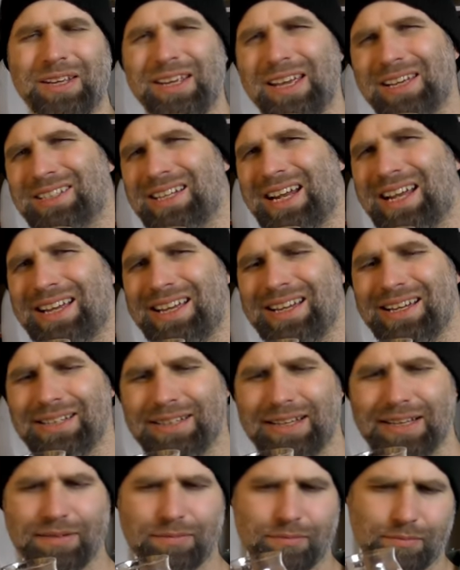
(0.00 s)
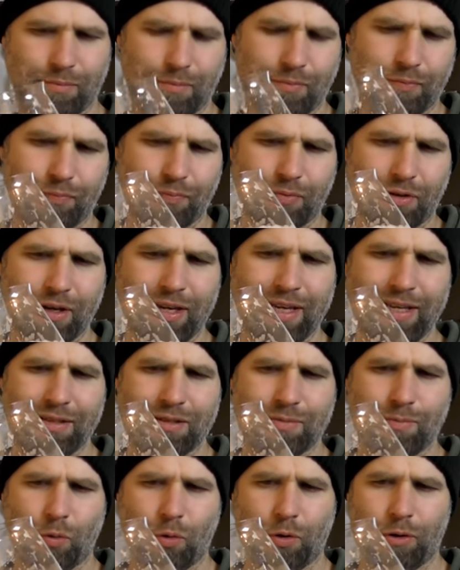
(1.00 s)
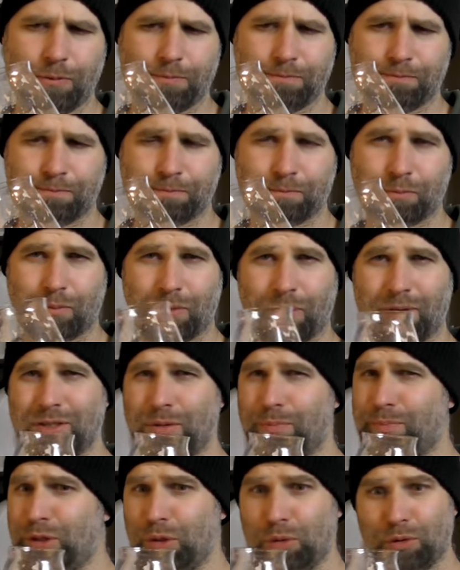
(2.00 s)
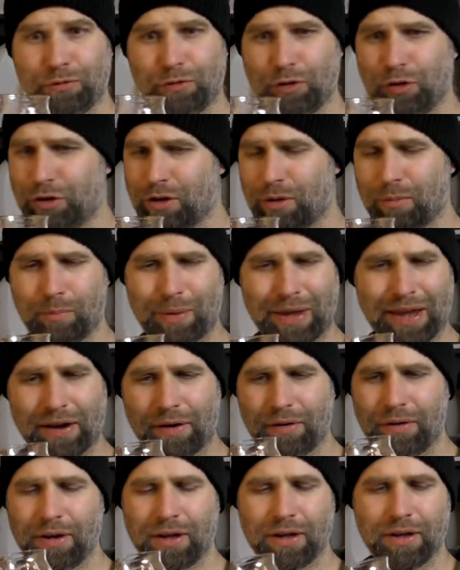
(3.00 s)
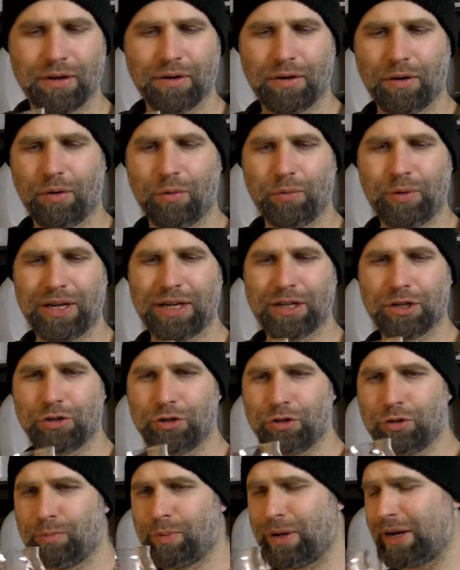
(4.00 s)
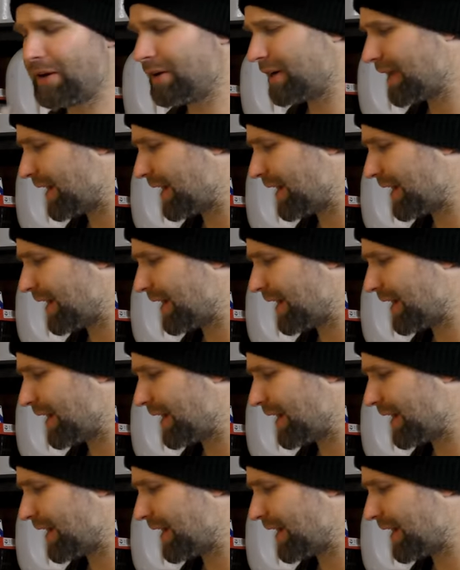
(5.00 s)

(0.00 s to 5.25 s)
Just like a hint more. It's a beautiful looking beer. Really good beer,